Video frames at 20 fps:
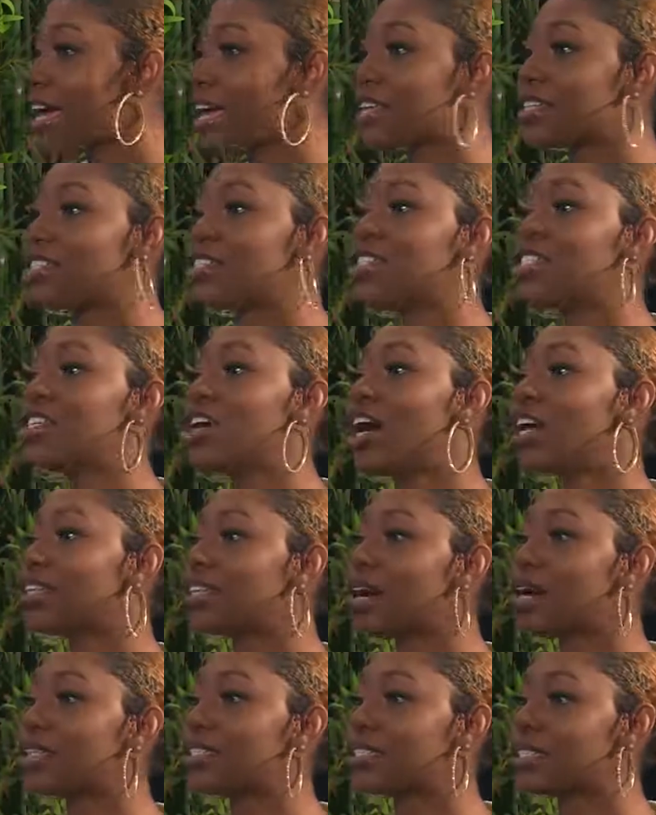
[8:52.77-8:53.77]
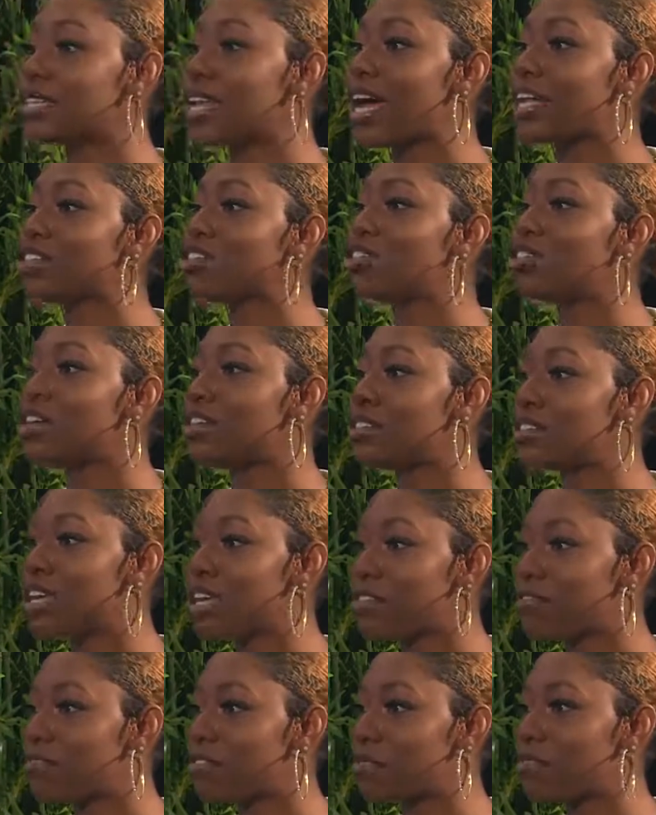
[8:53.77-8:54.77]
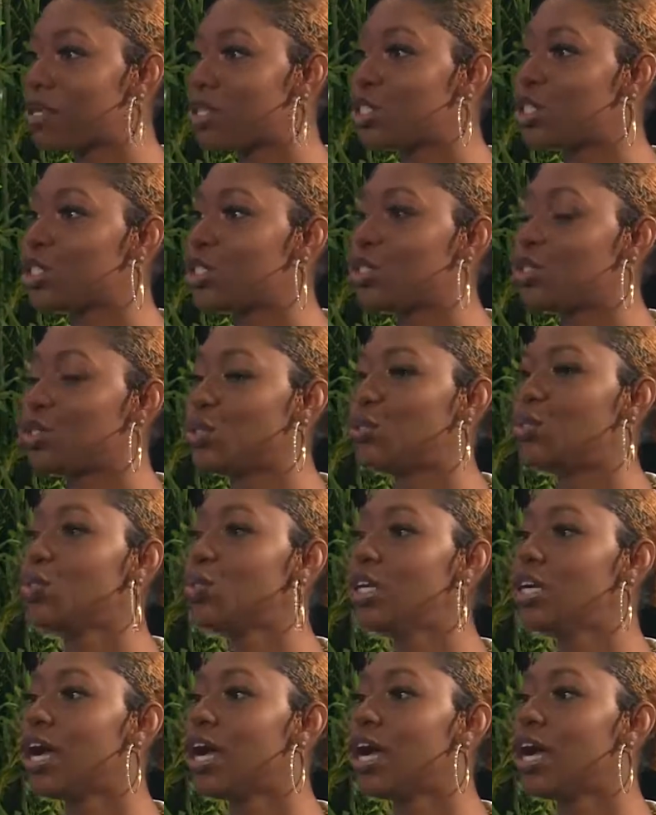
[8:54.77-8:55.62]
That is not a natural thing for me to do.